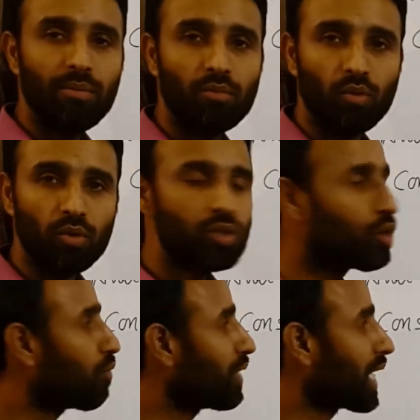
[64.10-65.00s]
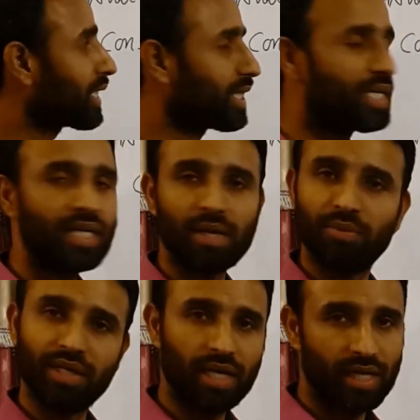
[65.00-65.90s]
a moles of reactant
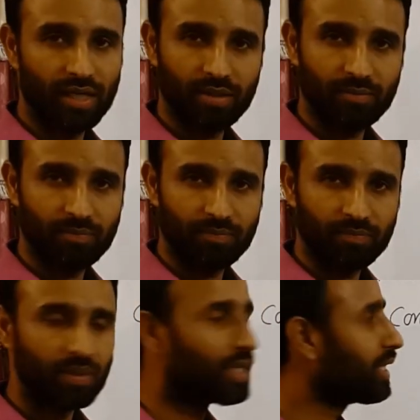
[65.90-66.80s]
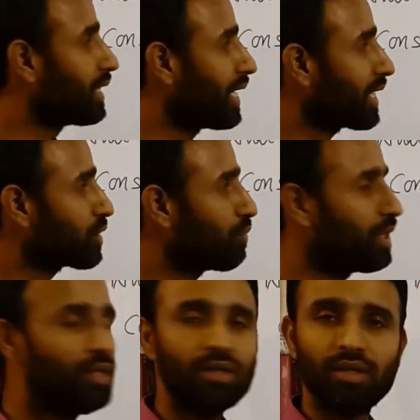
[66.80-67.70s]
capital A reacts
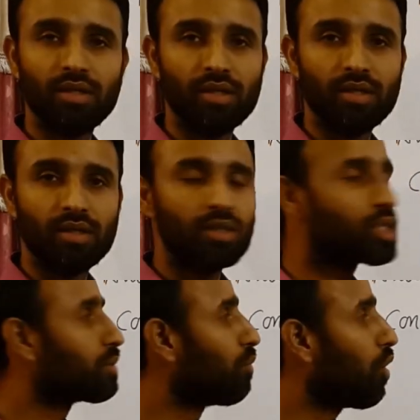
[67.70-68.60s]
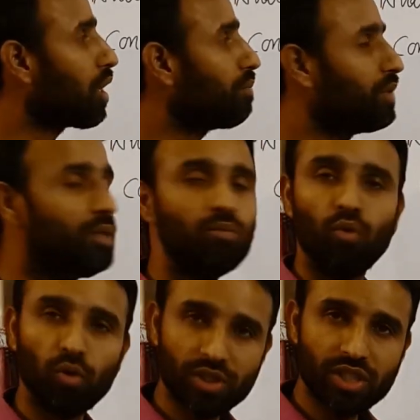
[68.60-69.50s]
with small b
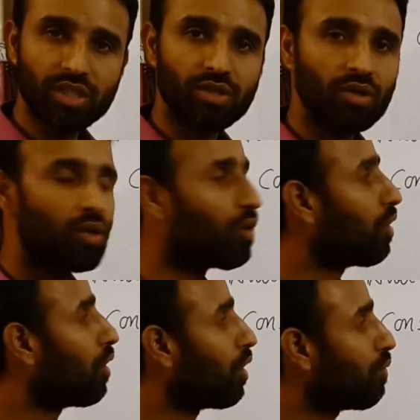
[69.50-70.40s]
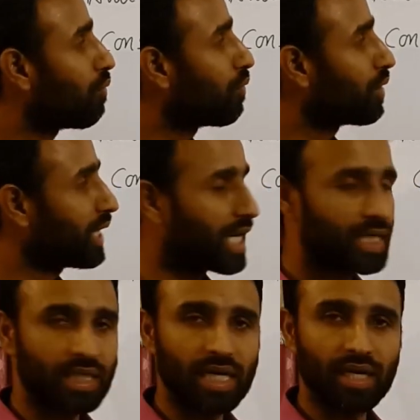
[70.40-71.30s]
moles of
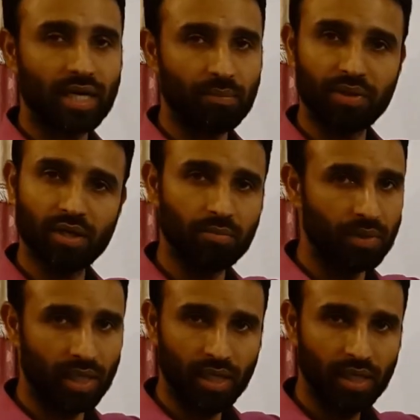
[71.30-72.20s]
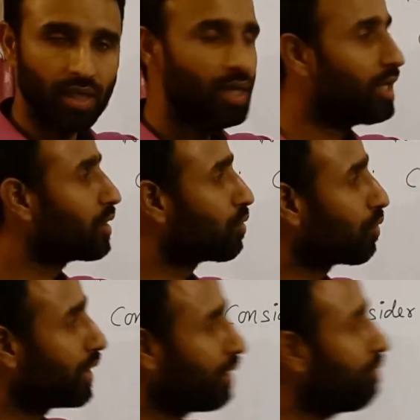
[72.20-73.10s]
reactant capital B
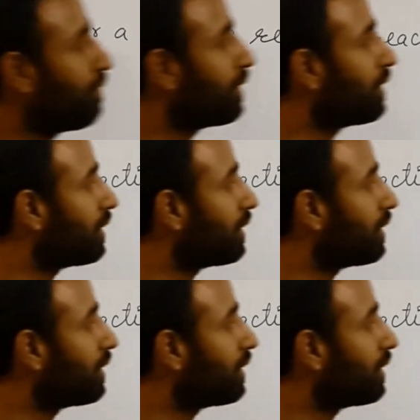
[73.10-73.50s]
to give